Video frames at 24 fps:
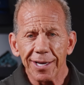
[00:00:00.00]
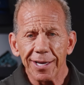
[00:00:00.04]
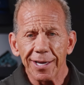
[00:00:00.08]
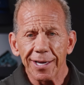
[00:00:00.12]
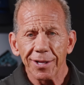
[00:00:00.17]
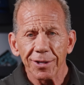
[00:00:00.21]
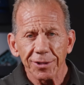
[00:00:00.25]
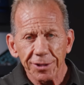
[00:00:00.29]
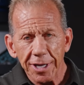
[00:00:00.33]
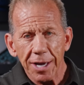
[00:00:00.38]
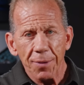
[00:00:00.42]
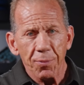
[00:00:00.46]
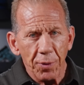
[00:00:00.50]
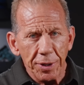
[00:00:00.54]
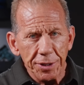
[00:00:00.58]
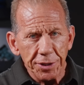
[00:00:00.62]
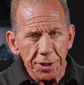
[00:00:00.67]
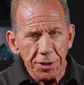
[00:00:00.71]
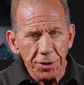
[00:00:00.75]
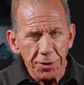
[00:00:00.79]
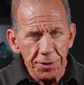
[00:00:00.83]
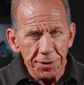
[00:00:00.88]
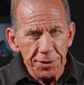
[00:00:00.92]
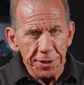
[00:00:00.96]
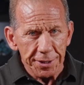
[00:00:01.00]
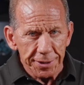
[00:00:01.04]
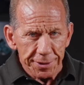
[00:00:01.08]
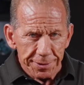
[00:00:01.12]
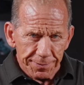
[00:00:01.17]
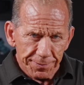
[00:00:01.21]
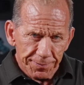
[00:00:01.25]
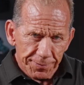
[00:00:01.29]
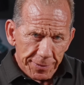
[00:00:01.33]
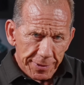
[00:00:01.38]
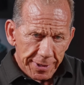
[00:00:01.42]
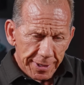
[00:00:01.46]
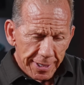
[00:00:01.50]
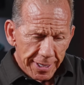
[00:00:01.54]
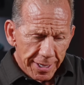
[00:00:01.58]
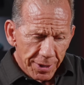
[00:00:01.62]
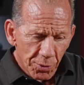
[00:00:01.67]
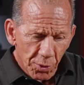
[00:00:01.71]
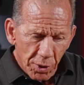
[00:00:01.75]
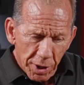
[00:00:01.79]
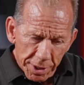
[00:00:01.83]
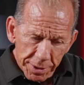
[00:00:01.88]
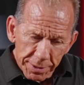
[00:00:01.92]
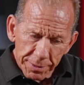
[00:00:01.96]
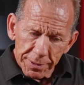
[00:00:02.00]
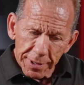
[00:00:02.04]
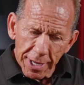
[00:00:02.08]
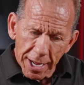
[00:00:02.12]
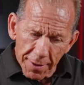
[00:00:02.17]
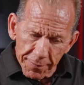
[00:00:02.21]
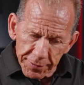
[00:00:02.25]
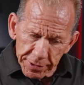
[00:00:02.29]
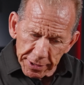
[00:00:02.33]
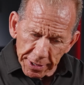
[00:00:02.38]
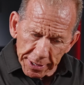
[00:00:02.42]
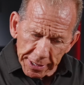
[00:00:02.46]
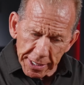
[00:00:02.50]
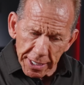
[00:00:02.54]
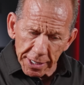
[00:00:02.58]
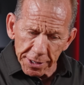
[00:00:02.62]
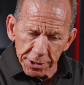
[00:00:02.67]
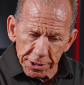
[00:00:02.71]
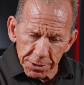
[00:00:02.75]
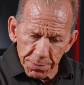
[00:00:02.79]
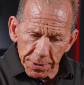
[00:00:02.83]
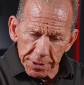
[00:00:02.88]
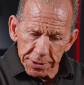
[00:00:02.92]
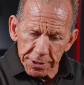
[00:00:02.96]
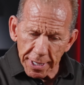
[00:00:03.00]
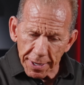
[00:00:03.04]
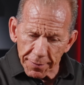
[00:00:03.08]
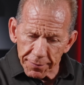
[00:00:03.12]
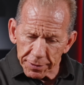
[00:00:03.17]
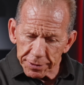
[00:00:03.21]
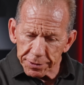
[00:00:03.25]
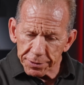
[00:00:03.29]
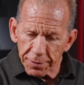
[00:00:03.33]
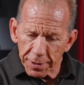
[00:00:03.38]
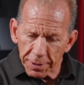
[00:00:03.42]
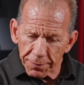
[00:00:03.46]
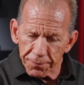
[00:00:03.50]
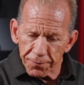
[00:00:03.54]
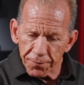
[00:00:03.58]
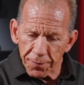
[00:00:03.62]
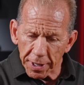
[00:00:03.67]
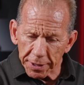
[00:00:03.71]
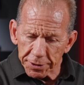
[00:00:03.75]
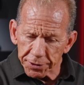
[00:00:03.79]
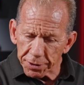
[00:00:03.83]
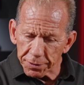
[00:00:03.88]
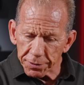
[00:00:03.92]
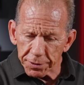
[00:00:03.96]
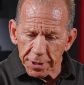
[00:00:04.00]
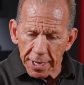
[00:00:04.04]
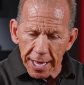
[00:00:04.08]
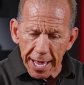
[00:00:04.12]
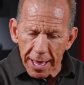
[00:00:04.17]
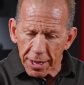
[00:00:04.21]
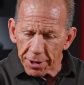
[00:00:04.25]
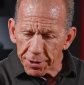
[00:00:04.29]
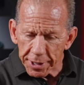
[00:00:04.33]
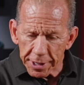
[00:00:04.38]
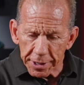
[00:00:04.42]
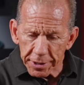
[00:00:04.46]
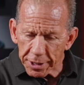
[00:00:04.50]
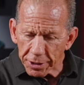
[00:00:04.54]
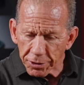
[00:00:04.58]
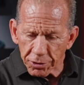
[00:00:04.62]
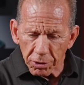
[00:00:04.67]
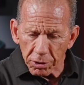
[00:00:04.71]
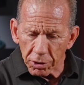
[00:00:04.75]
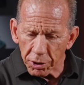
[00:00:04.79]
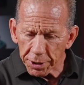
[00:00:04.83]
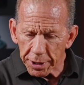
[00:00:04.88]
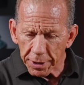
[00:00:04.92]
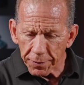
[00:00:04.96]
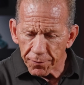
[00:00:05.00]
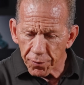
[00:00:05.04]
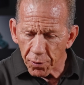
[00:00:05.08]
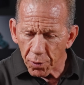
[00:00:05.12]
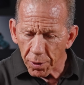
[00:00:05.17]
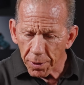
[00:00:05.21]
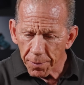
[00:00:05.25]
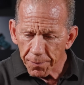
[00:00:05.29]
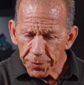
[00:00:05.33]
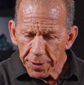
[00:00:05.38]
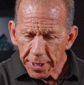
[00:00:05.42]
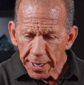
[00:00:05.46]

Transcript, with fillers: there's a couple ways you can use these. One, obviously gunsmiths have a functionality that they're looking for.